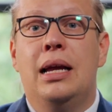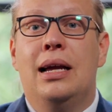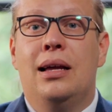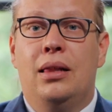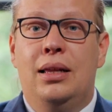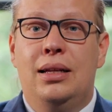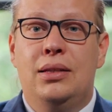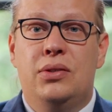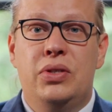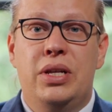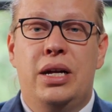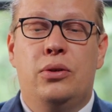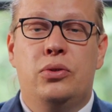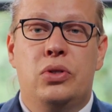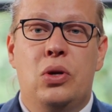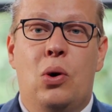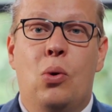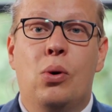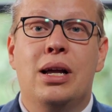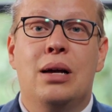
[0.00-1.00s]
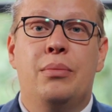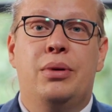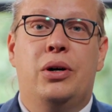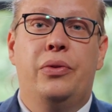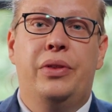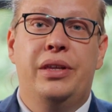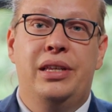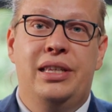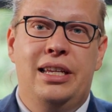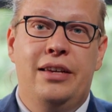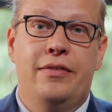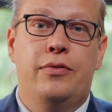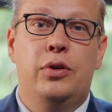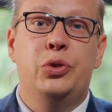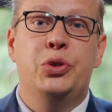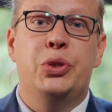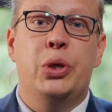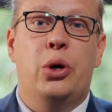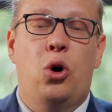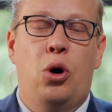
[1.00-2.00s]
Let's now talk about the
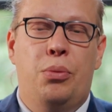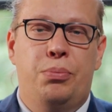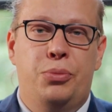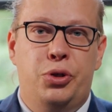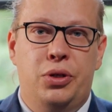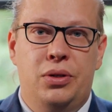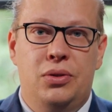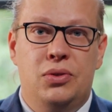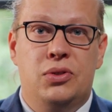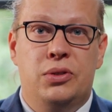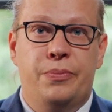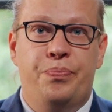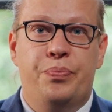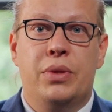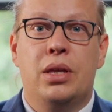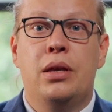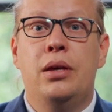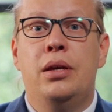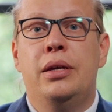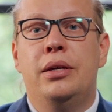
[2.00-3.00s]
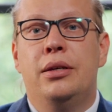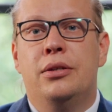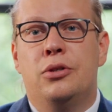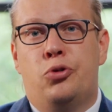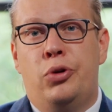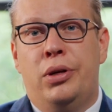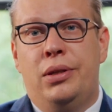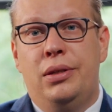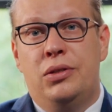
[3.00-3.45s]
different options. Strictly